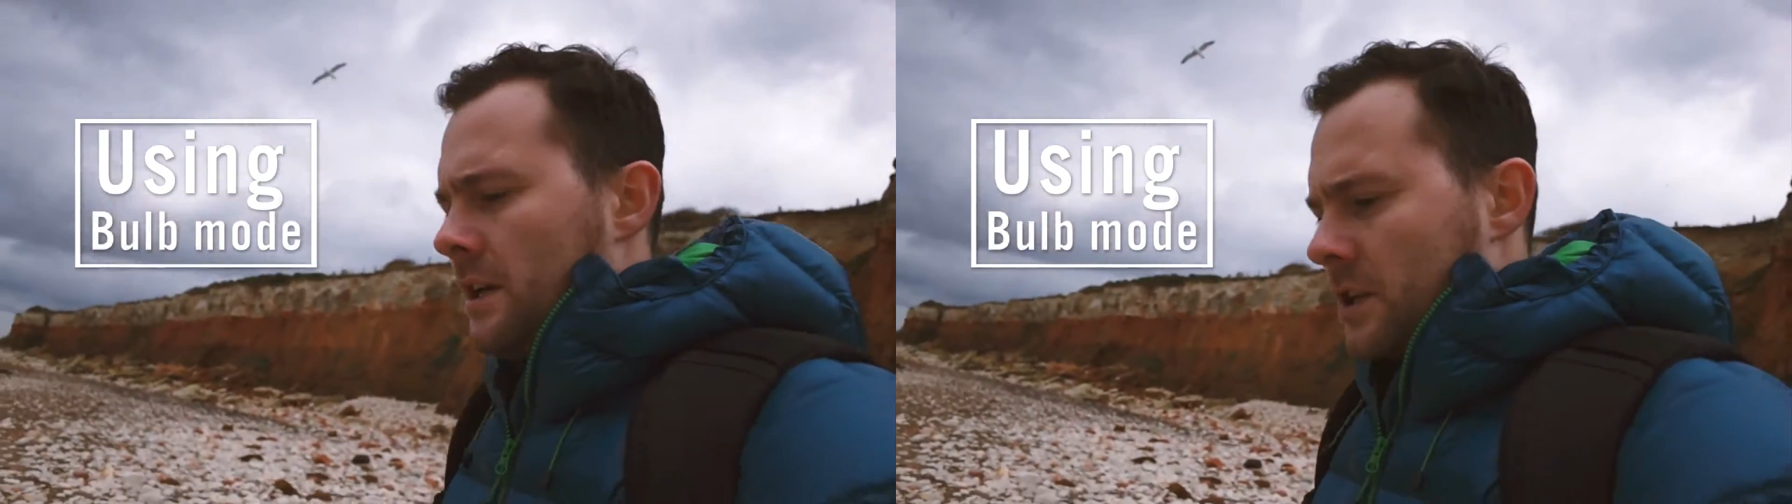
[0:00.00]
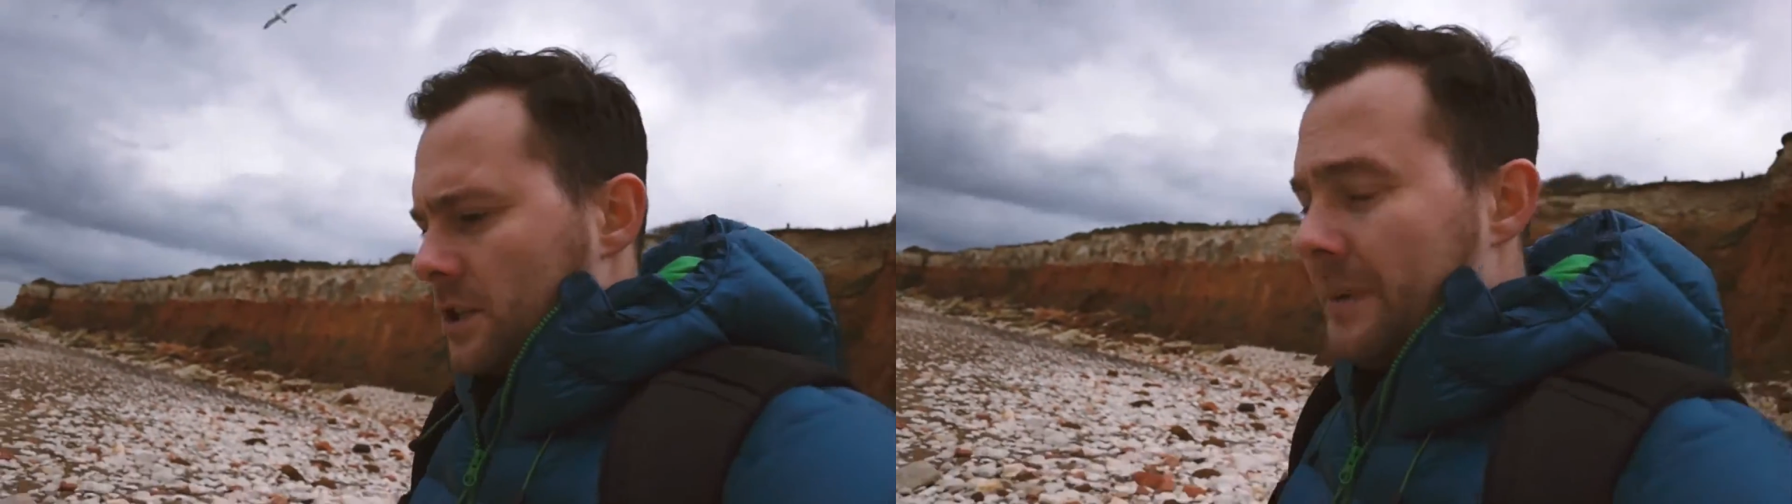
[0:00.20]

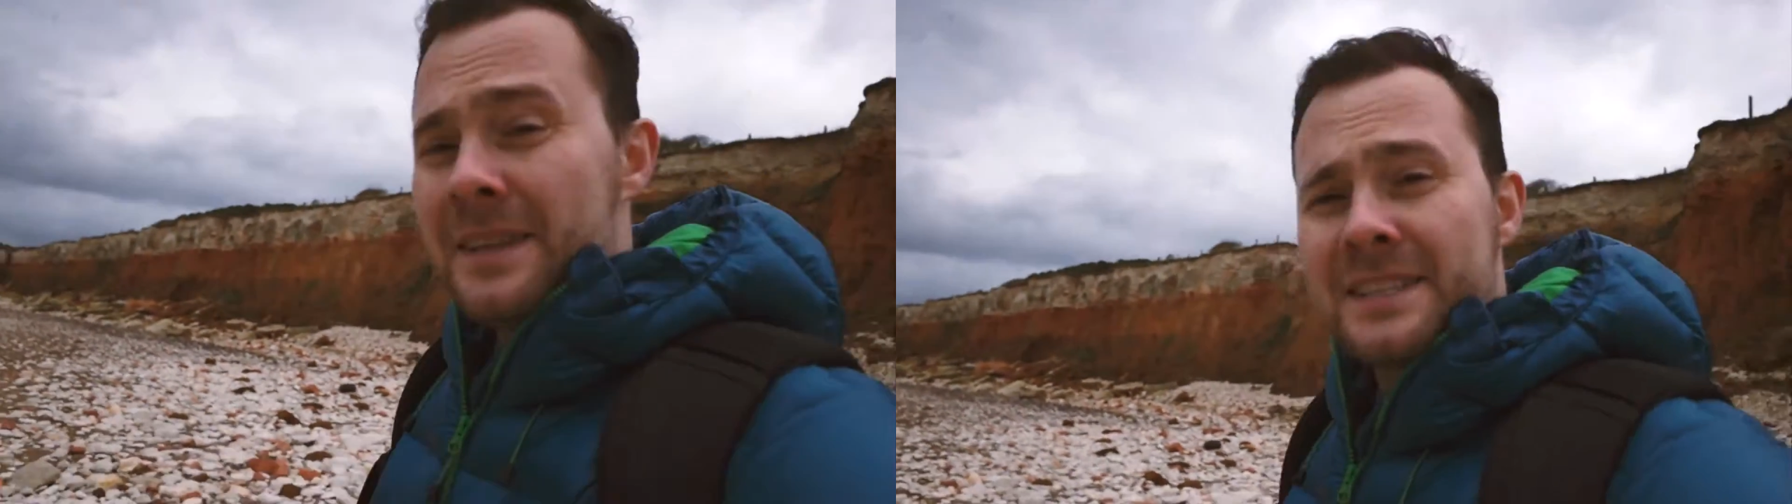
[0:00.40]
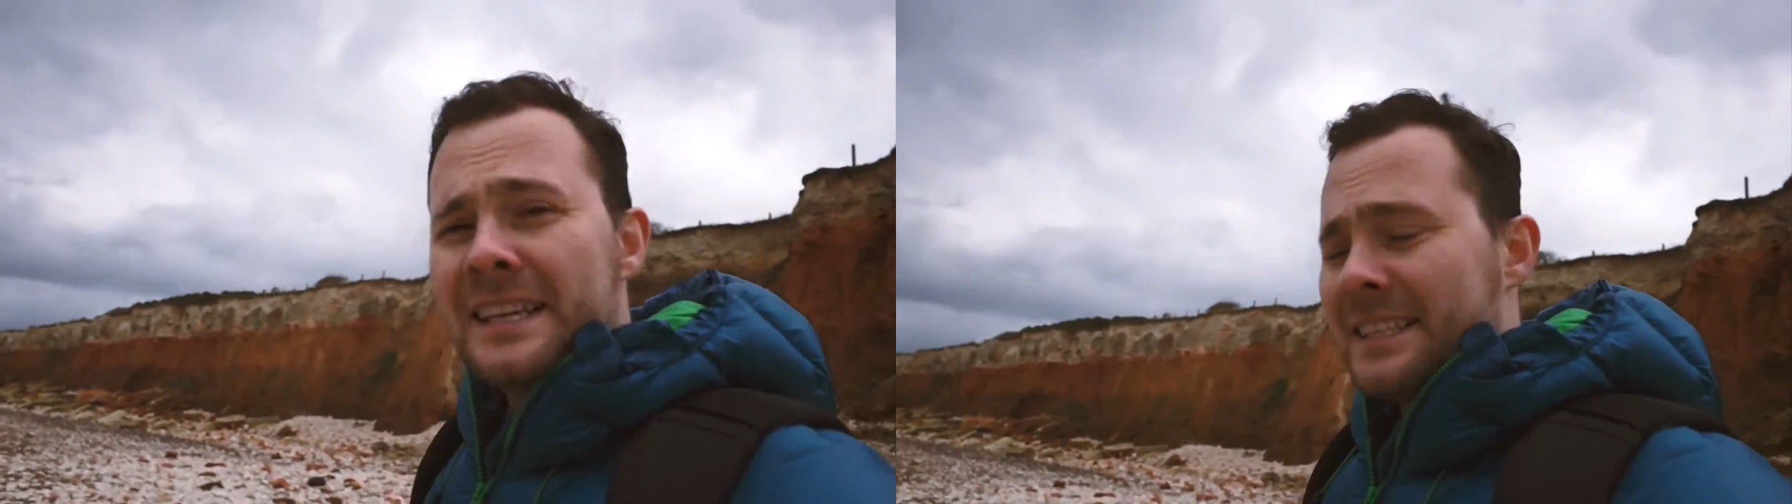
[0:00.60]
So I'm at the
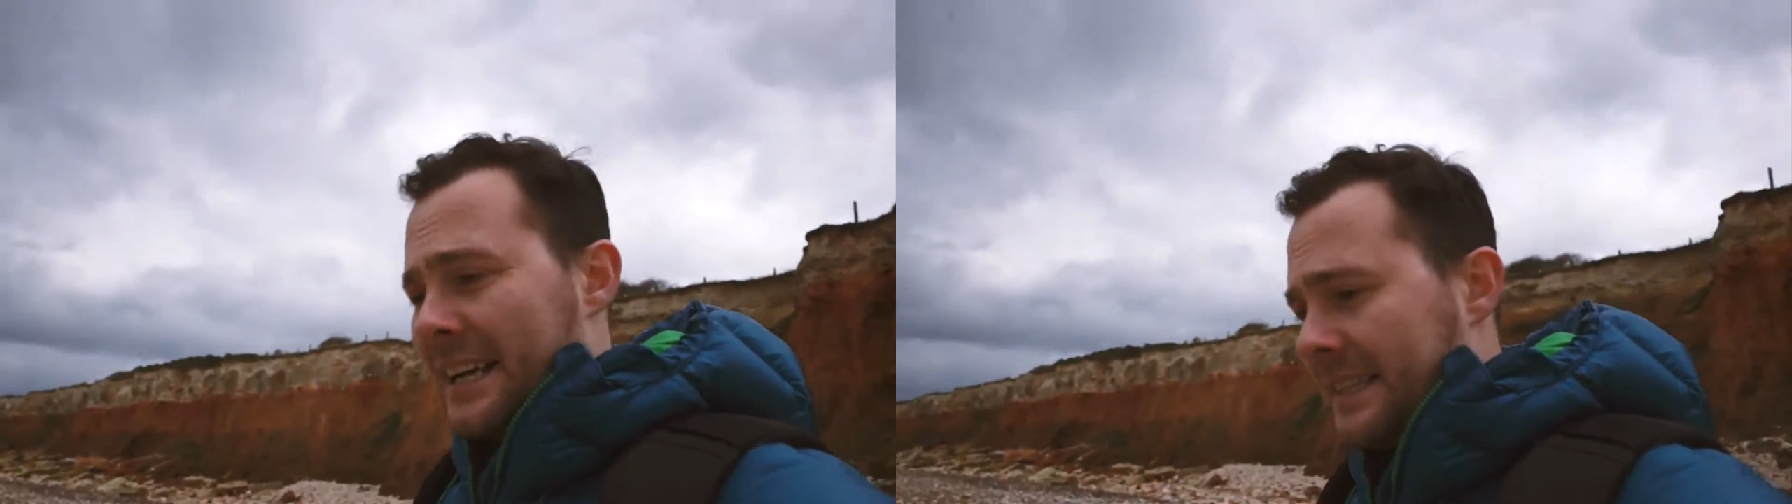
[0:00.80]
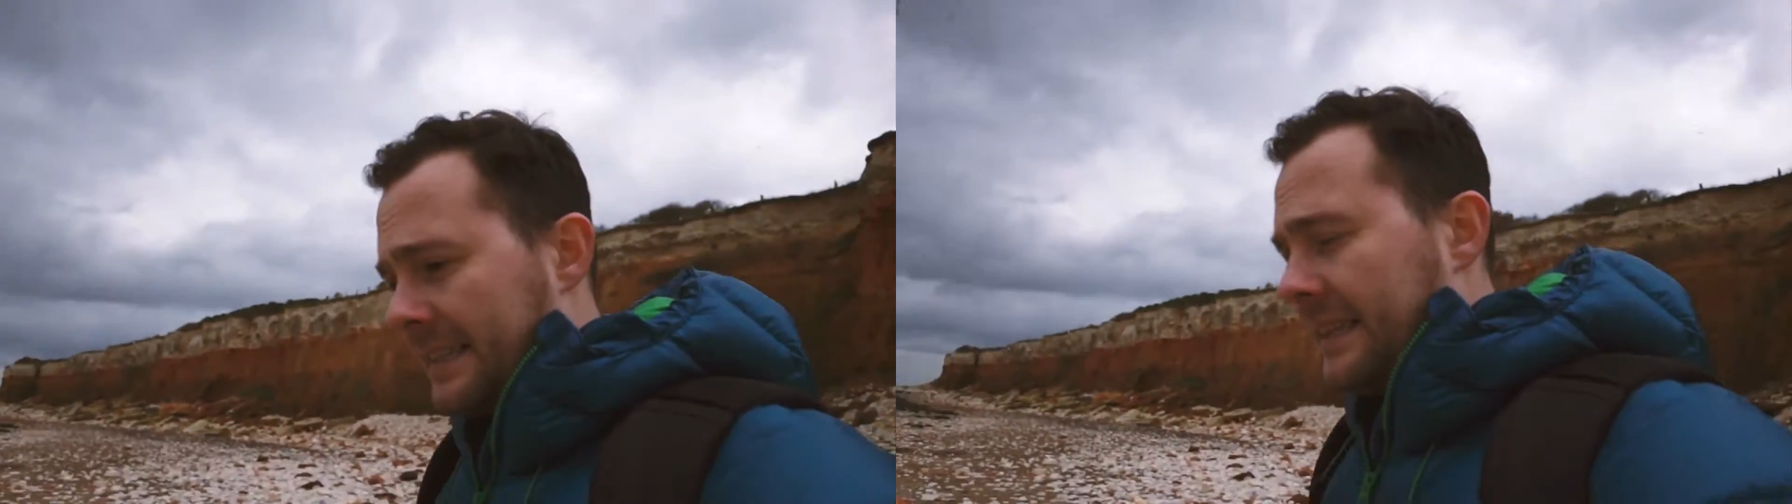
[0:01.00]

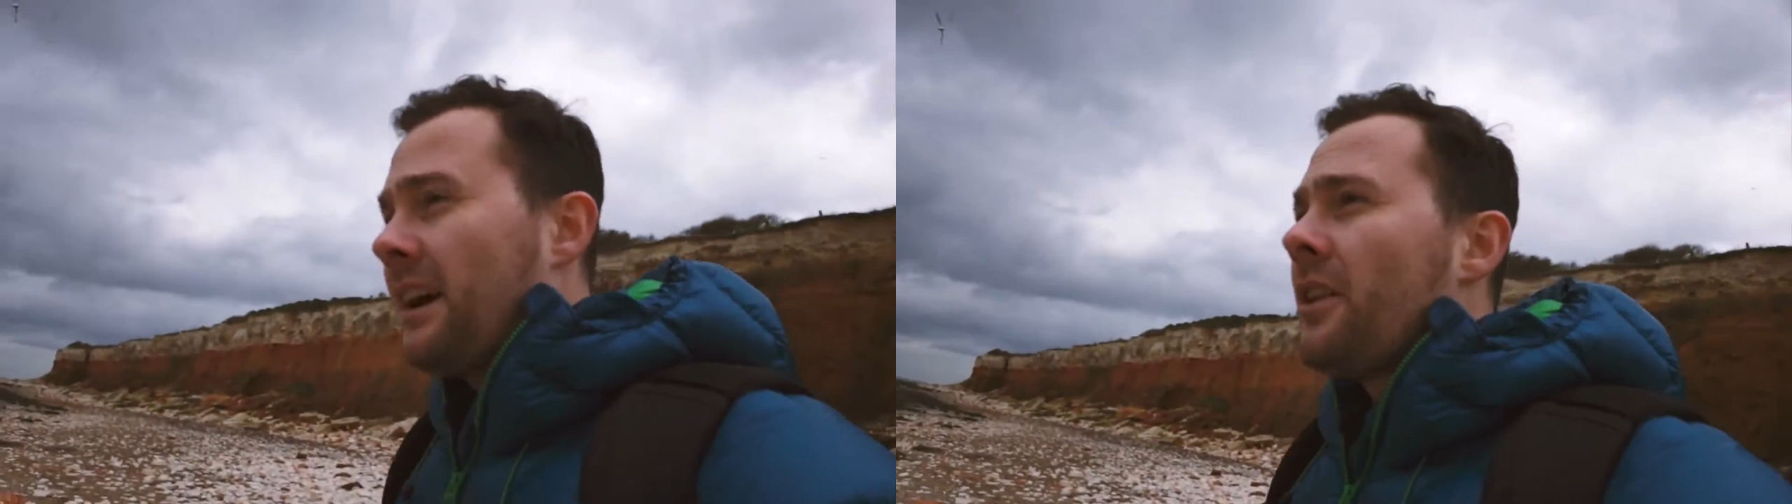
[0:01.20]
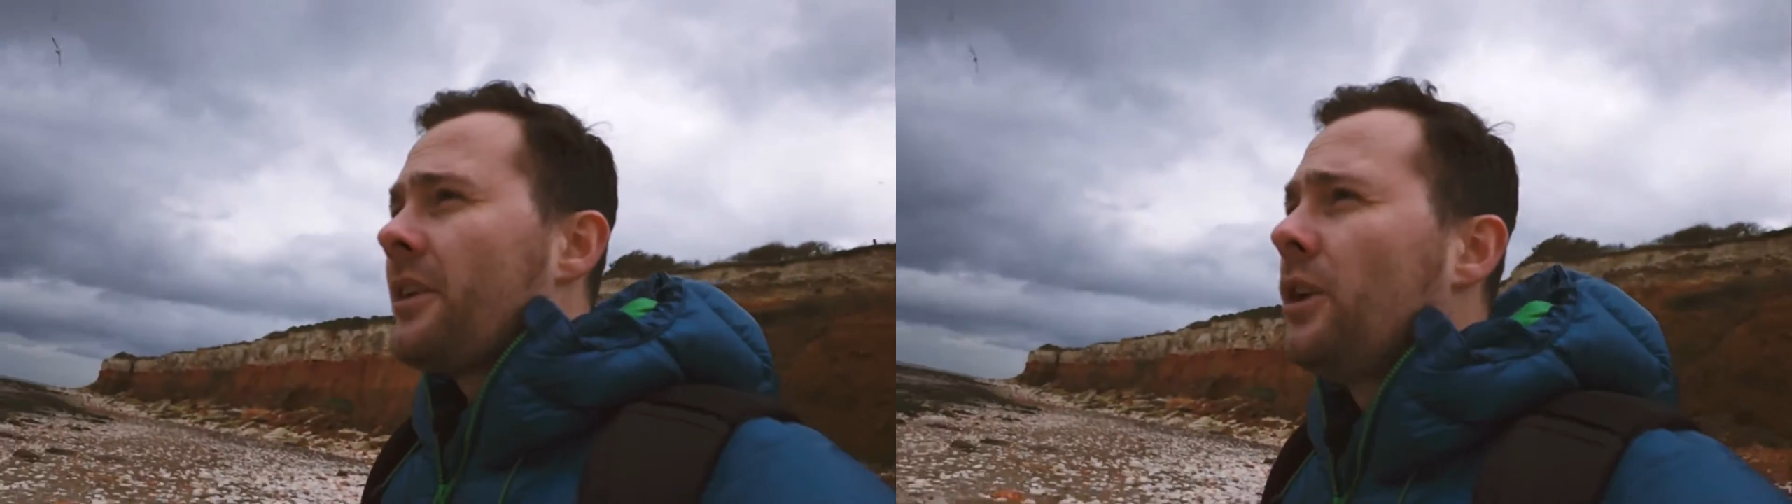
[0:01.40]
seaside today
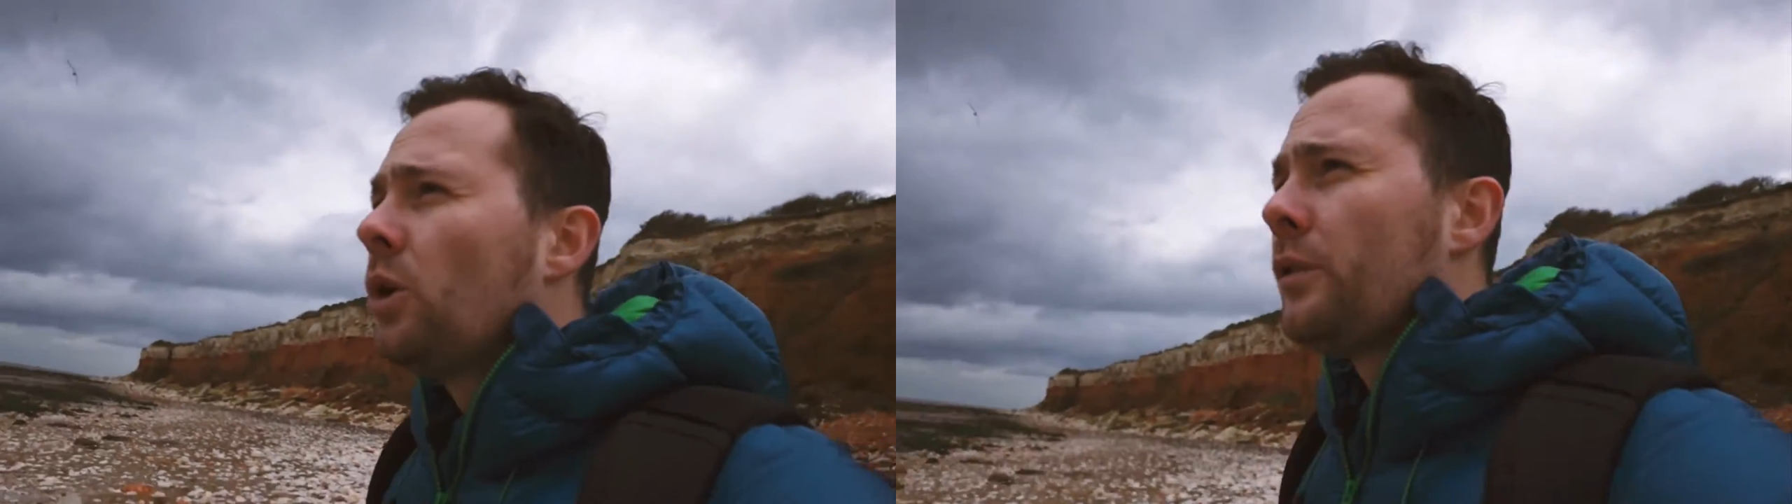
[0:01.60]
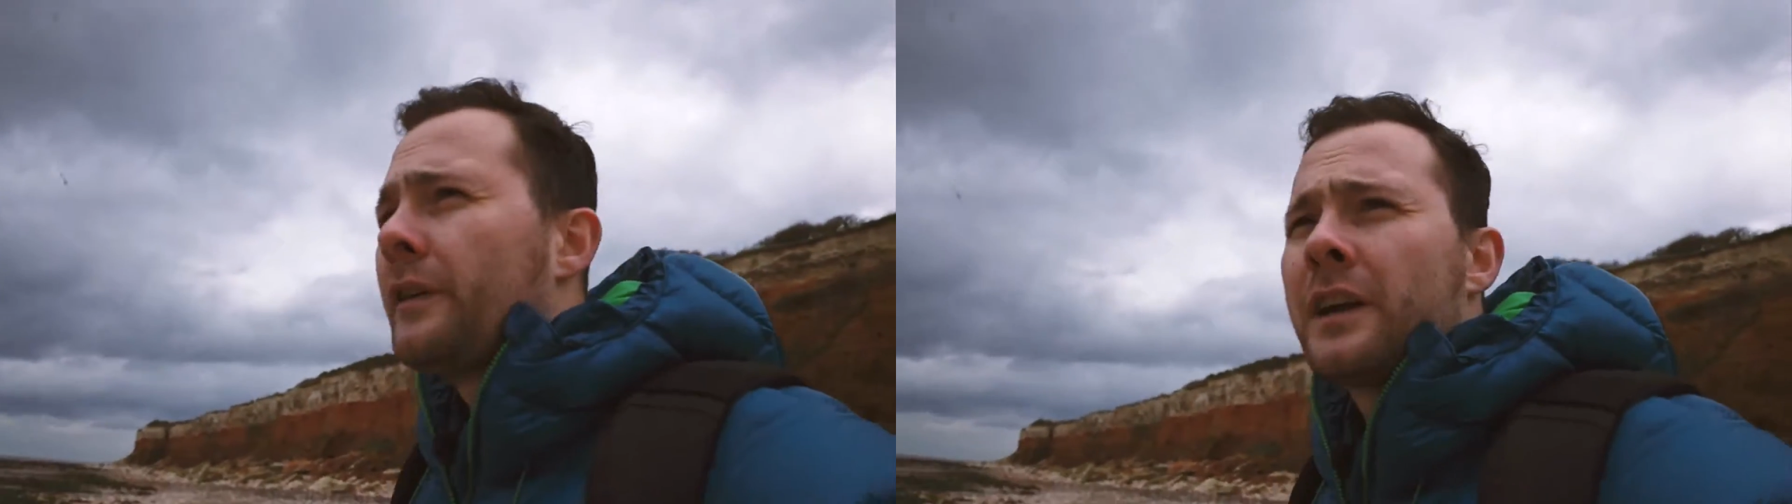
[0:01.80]
on the
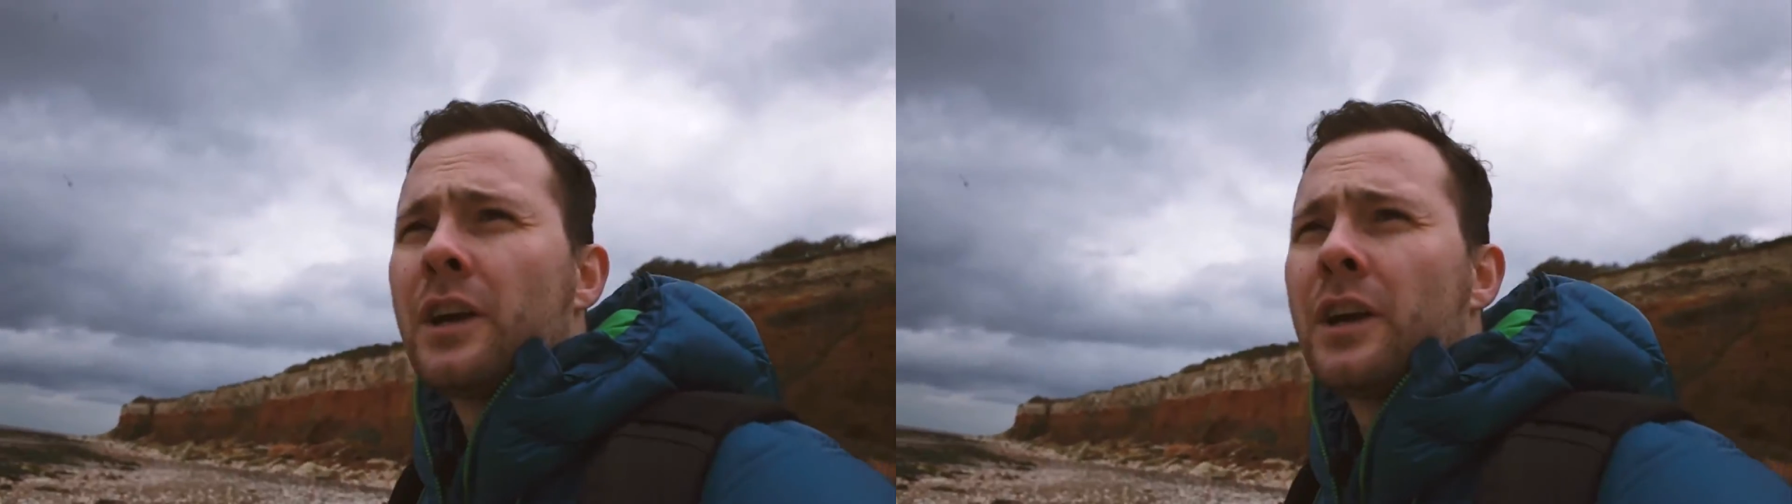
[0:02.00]
Norfolk